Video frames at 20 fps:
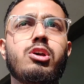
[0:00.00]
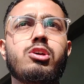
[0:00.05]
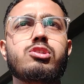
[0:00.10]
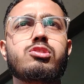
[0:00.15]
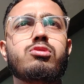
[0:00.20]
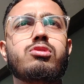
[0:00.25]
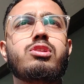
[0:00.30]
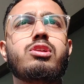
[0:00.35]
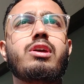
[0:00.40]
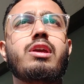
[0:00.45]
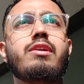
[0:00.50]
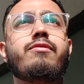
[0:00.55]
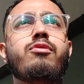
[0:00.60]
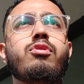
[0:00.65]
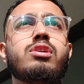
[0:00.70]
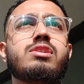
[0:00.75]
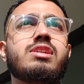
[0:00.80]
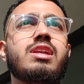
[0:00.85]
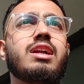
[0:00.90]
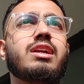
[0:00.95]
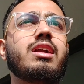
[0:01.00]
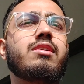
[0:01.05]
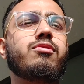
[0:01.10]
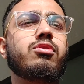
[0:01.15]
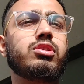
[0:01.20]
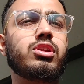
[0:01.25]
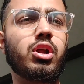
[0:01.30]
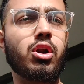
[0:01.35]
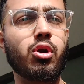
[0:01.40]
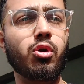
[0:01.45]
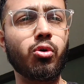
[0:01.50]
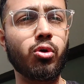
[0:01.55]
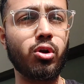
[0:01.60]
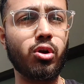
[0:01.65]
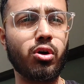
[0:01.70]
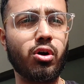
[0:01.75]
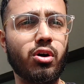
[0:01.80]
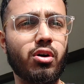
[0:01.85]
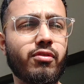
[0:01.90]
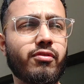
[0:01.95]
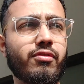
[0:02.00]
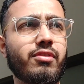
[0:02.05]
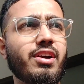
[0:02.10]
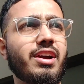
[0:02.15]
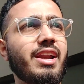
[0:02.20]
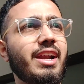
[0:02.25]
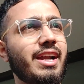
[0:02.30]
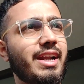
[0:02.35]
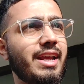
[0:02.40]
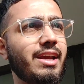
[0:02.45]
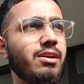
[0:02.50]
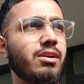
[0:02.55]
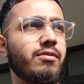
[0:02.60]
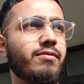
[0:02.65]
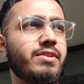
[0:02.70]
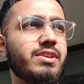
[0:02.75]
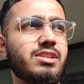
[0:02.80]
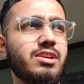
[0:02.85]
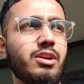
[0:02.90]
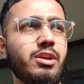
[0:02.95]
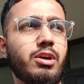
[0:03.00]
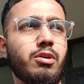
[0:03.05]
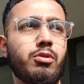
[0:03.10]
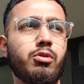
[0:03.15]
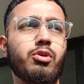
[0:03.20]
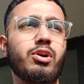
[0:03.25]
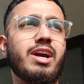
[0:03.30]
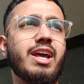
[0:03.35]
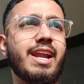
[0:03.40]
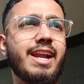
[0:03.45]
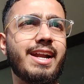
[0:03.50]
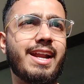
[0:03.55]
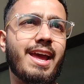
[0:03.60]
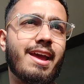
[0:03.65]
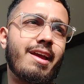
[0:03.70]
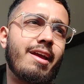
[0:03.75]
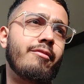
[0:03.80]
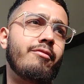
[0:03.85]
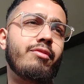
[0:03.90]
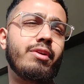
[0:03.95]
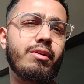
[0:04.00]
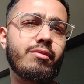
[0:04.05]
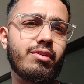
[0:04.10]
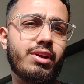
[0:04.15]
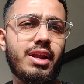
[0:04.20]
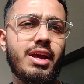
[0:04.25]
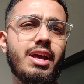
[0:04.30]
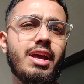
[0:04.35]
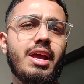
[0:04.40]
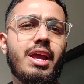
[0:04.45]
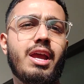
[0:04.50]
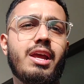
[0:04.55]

So if you are selected for the role of a greeting officer, you have to greet everyone,